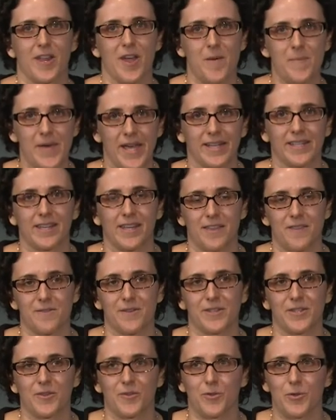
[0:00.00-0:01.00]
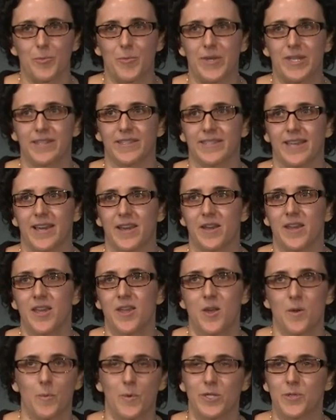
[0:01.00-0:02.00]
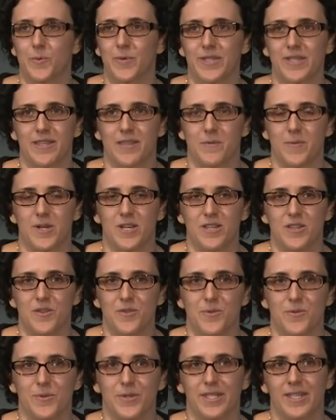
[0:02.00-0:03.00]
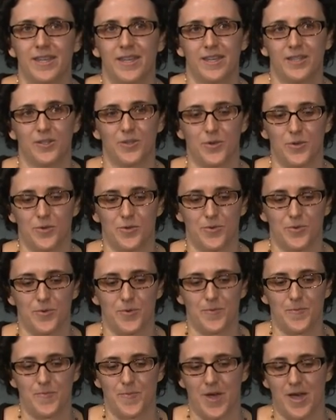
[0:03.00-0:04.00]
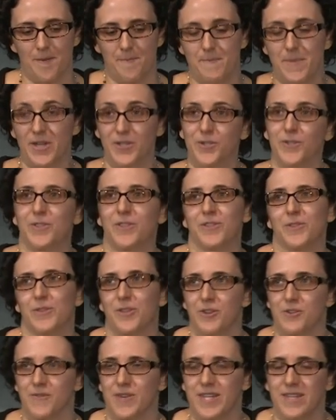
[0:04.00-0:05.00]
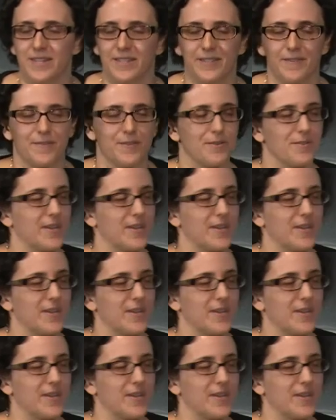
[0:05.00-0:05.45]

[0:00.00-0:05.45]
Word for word: come back together as a group and decide which ones they want to use to um, measure the greenness of their